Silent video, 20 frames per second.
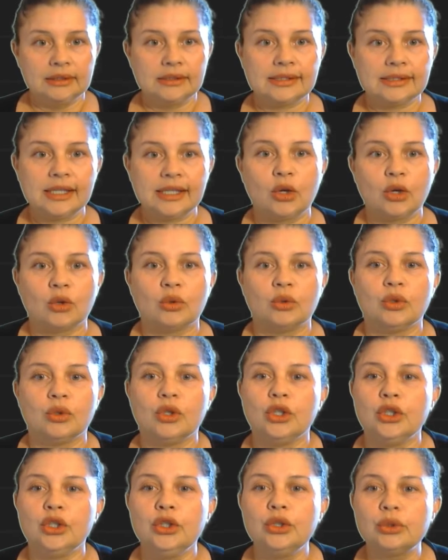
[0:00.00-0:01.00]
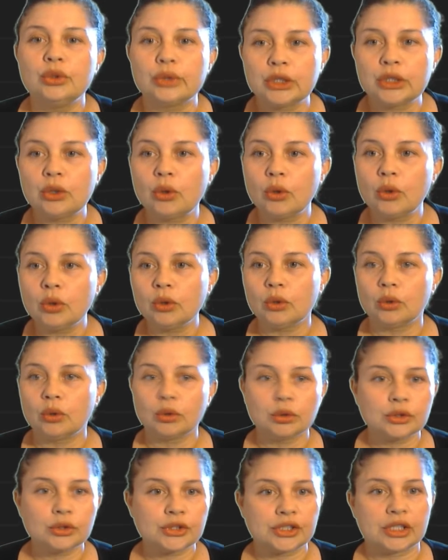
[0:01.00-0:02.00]
So, you recall
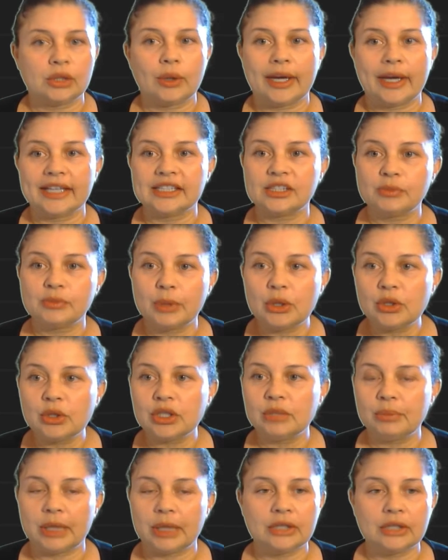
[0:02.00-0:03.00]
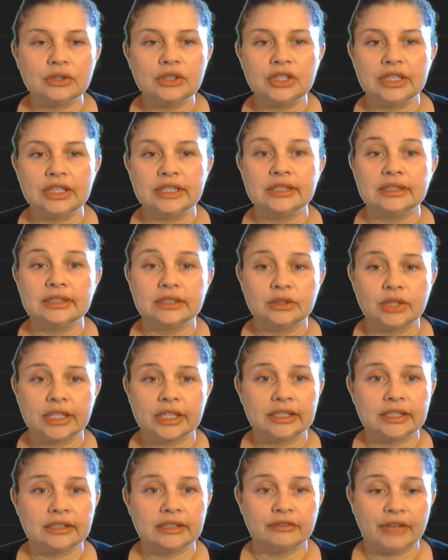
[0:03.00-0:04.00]
also I spoke about the
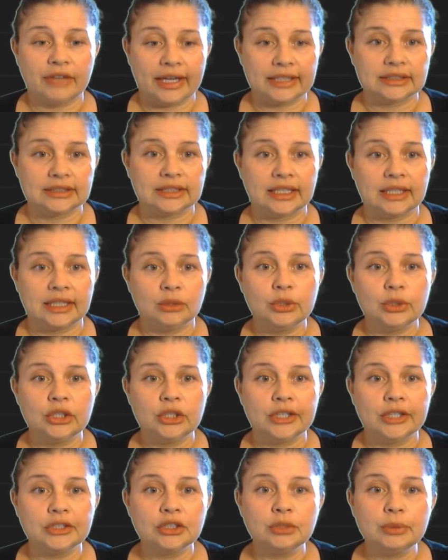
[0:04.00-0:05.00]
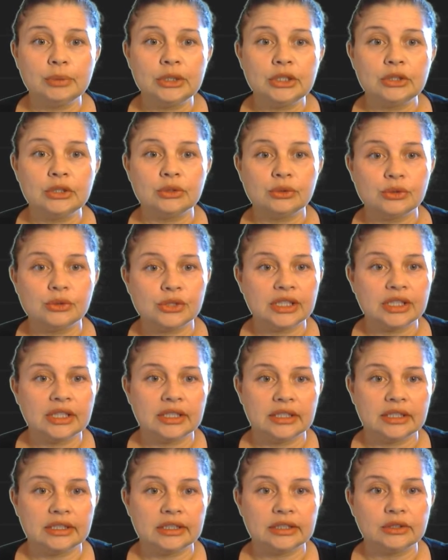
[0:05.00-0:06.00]
integrating factor, and we're going to be using
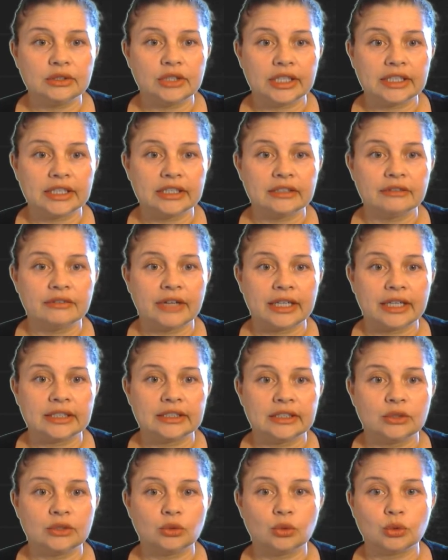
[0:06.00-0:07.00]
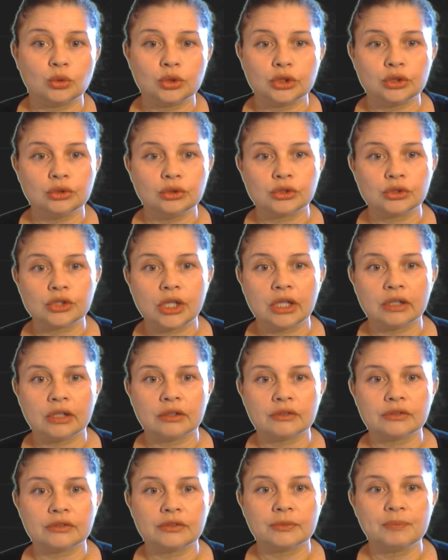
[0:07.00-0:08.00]
the integrating factor in order to
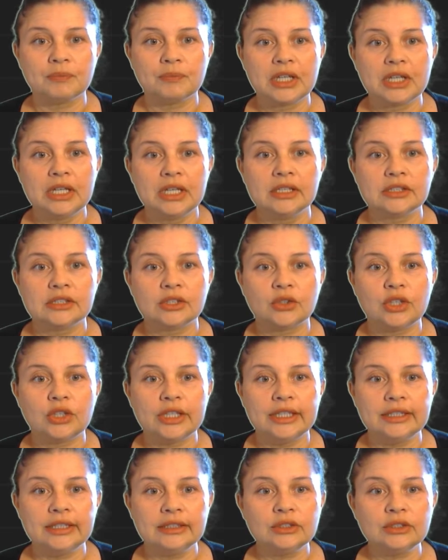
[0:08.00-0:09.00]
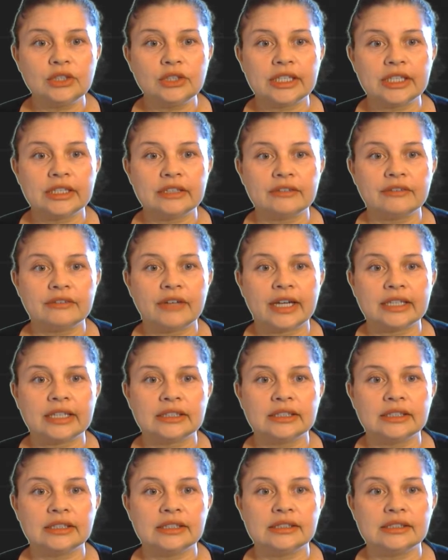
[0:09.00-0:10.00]
solve. So the integrating
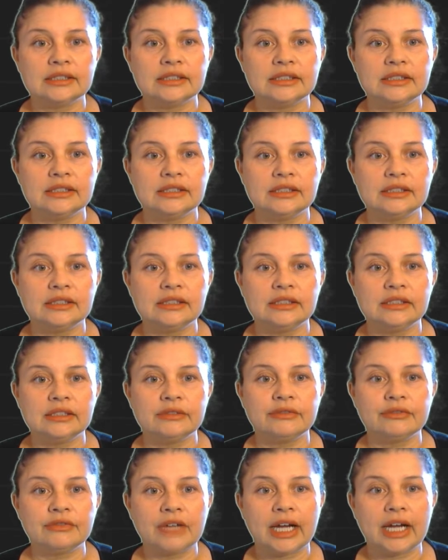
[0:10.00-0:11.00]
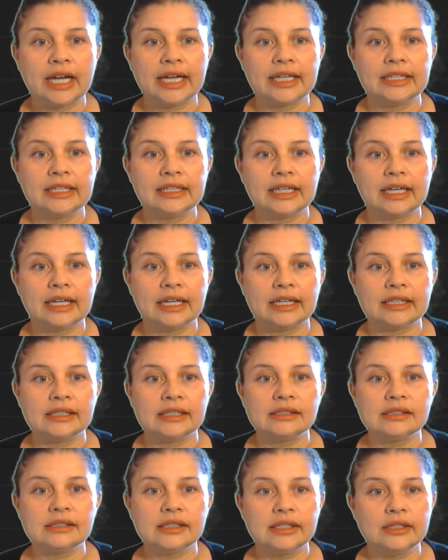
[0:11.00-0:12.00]
factor is defined
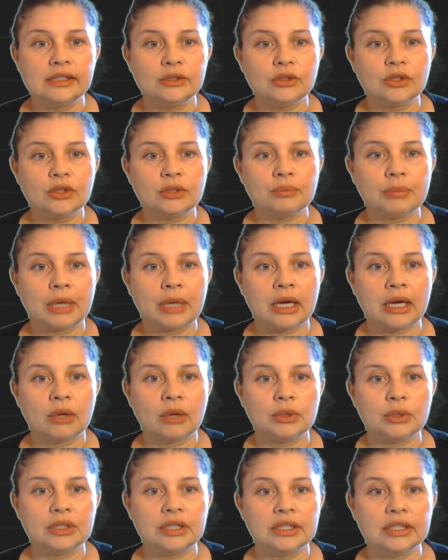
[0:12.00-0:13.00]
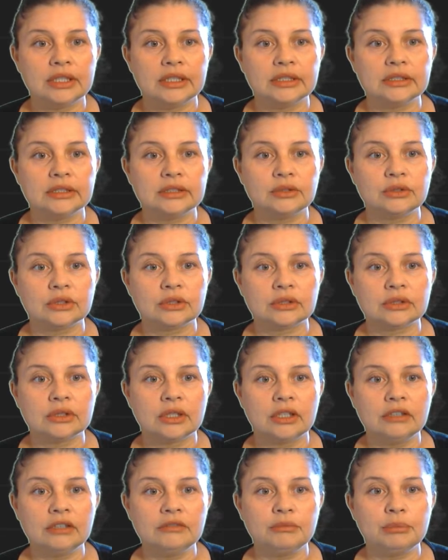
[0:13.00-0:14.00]
as e to the power the
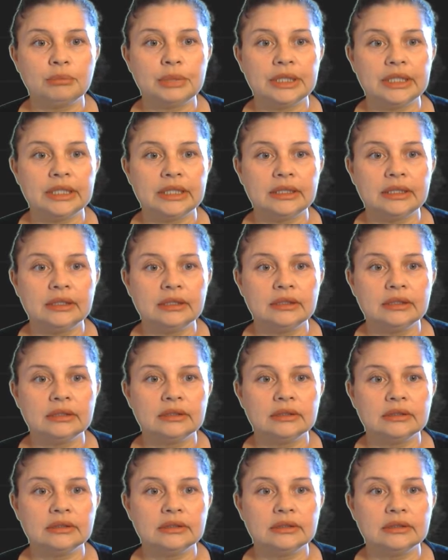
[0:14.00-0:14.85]
integral of p